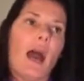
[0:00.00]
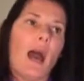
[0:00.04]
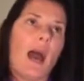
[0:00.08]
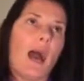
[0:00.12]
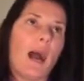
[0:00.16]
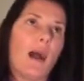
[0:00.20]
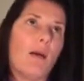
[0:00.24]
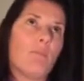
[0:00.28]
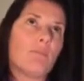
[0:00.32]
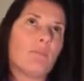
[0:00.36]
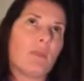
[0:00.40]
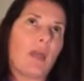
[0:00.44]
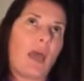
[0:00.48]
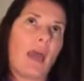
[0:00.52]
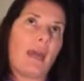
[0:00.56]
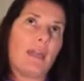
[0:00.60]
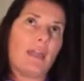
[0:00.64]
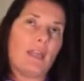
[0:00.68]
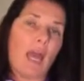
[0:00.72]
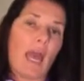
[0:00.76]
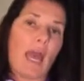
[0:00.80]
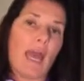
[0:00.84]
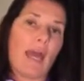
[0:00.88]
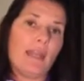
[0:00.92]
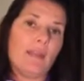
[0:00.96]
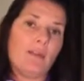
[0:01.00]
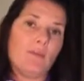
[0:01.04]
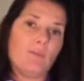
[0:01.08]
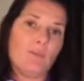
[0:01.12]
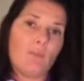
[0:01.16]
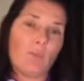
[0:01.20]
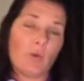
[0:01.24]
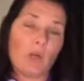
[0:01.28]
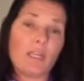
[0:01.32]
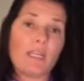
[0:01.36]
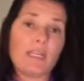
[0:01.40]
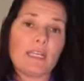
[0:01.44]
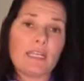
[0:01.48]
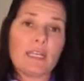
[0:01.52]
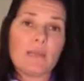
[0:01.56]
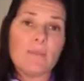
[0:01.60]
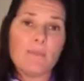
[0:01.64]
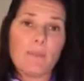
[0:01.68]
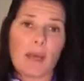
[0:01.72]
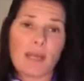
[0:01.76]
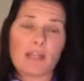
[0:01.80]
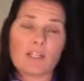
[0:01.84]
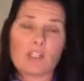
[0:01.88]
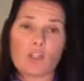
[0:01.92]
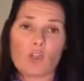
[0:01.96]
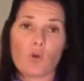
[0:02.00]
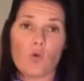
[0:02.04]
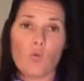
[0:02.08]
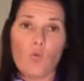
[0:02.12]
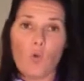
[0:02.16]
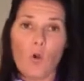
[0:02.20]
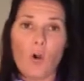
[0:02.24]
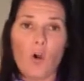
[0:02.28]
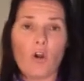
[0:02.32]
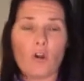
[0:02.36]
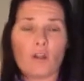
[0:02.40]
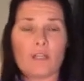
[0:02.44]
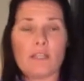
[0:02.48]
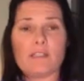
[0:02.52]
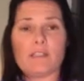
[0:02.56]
Um, and and bringing him back to the walk